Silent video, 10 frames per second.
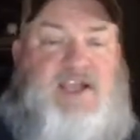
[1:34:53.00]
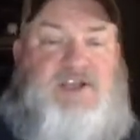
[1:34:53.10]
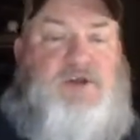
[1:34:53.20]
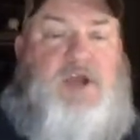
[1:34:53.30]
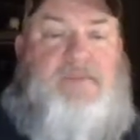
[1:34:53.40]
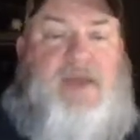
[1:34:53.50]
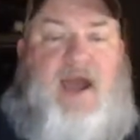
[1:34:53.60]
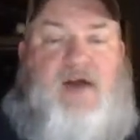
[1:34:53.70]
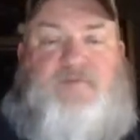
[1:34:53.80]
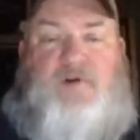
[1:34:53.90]
you come
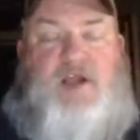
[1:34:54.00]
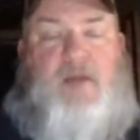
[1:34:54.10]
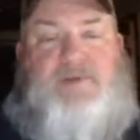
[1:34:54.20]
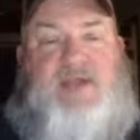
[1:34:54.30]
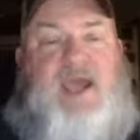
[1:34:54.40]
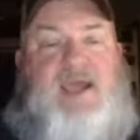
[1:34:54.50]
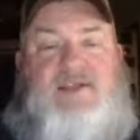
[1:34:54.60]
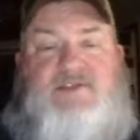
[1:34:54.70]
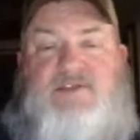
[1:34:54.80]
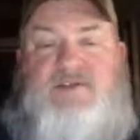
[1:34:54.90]
down for a couple of
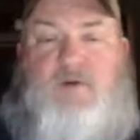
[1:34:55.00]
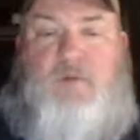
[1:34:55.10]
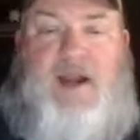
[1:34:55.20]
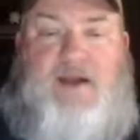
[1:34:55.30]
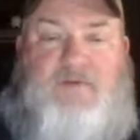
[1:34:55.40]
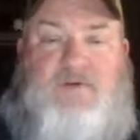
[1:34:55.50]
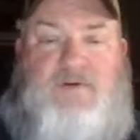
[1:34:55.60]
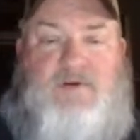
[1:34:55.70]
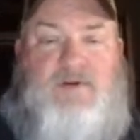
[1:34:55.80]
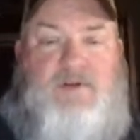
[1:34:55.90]
days or whatever.
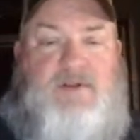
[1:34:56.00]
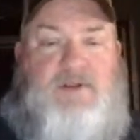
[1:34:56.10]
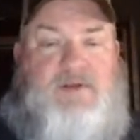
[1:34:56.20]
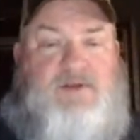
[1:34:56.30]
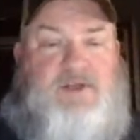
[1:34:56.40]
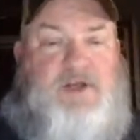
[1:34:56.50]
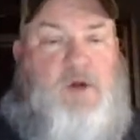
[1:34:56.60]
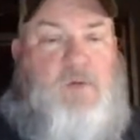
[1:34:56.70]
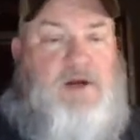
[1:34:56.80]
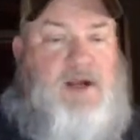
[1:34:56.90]
You know,
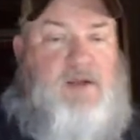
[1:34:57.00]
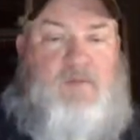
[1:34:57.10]
we're gonna